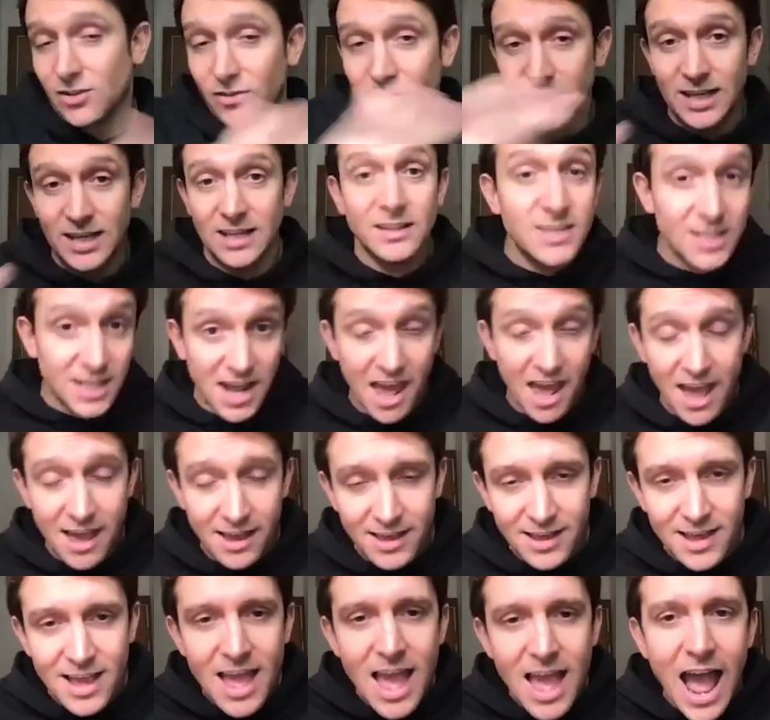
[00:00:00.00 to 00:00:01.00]
on the internet,
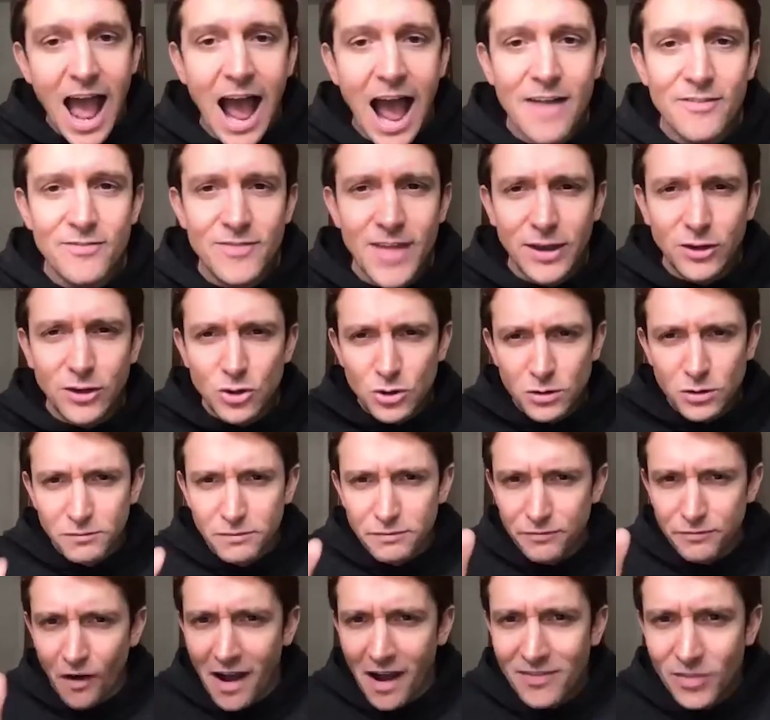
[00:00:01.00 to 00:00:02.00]
and then you can
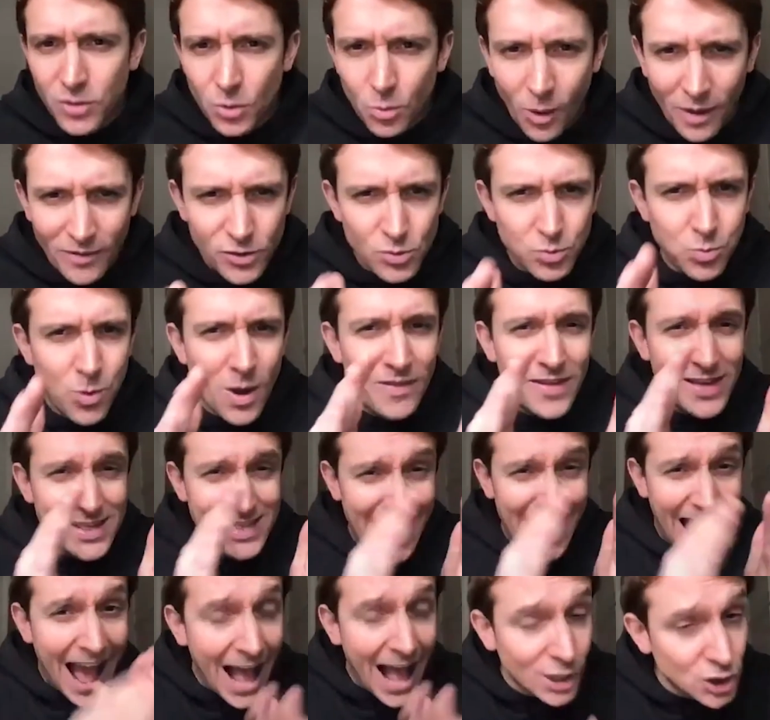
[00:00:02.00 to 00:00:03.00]
find the ones where there's
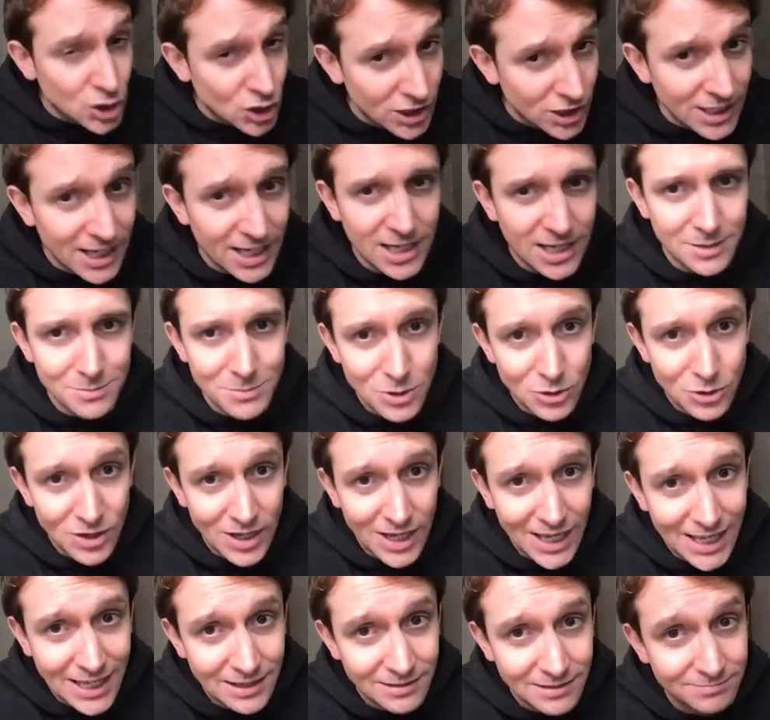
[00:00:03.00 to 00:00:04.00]
actually a
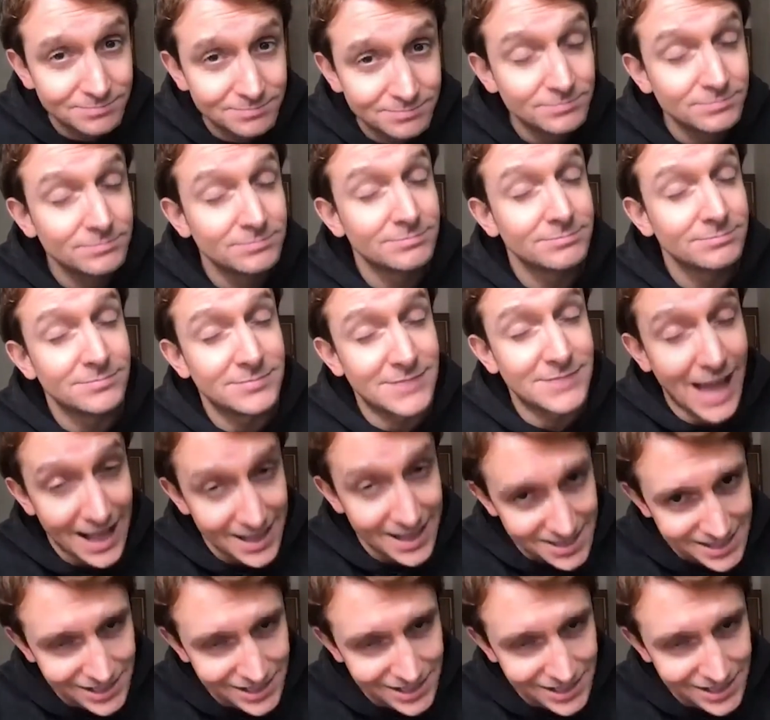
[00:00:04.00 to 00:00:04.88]
community, that's